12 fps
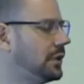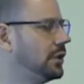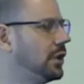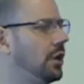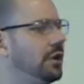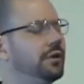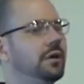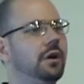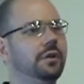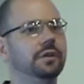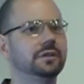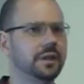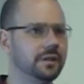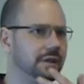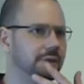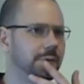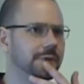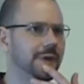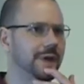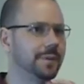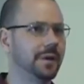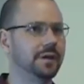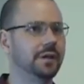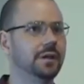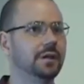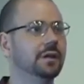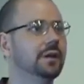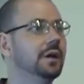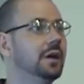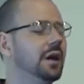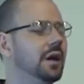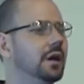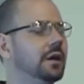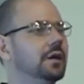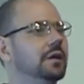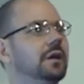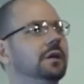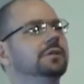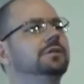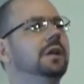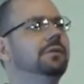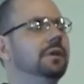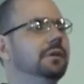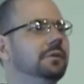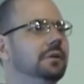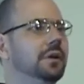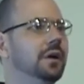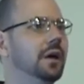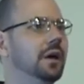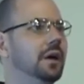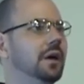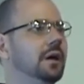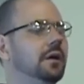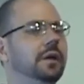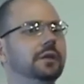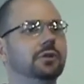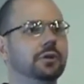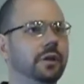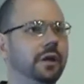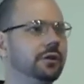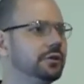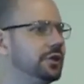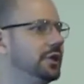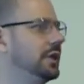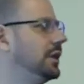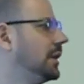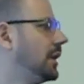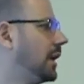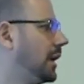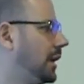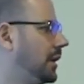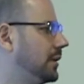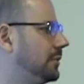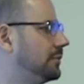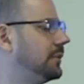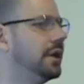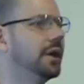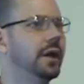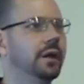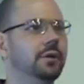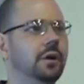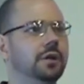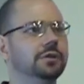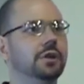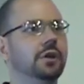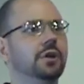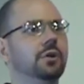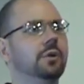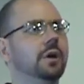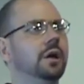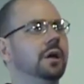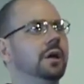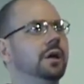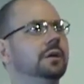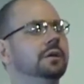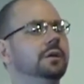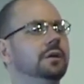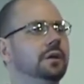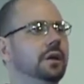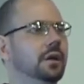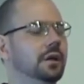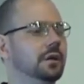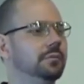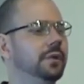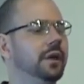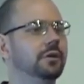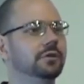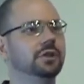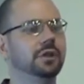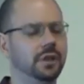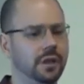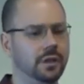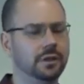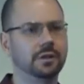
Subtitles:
you know, all the techniques we're talking about here are saving electrical energy and also energy